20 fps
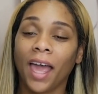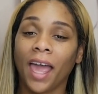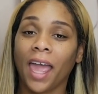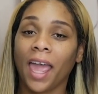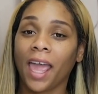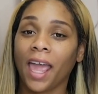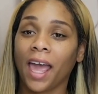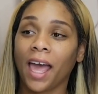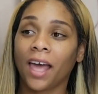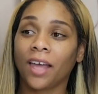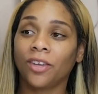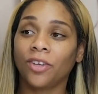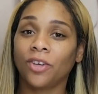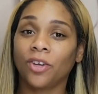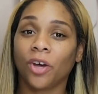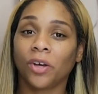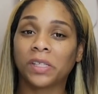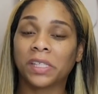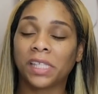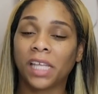and,
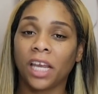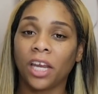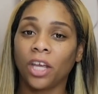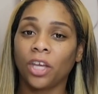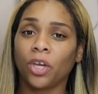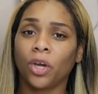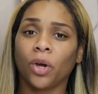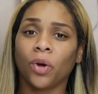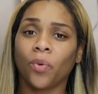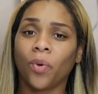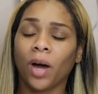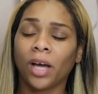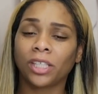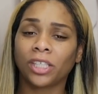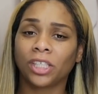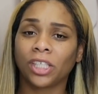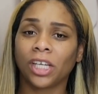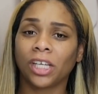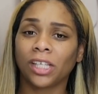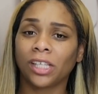send in your
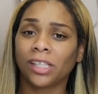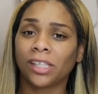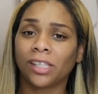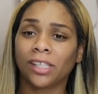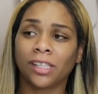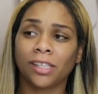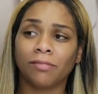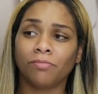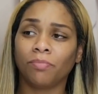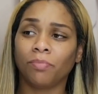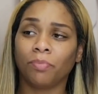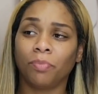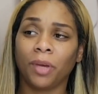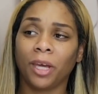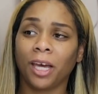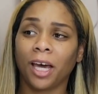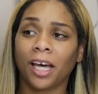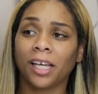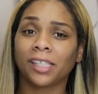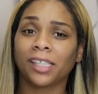questions,
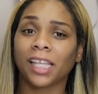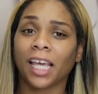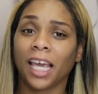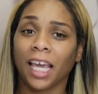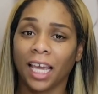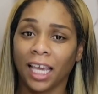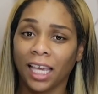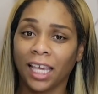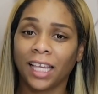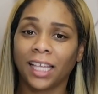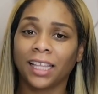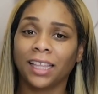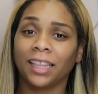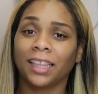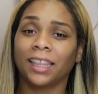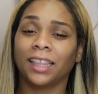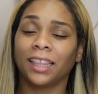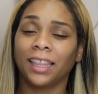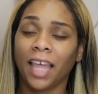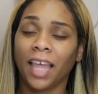because
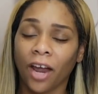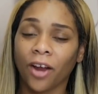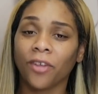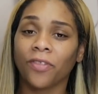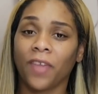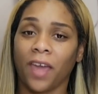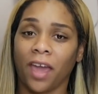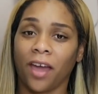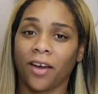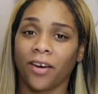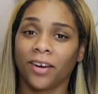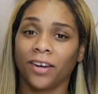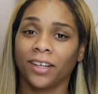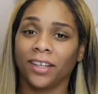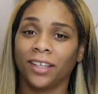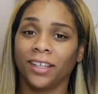they're there.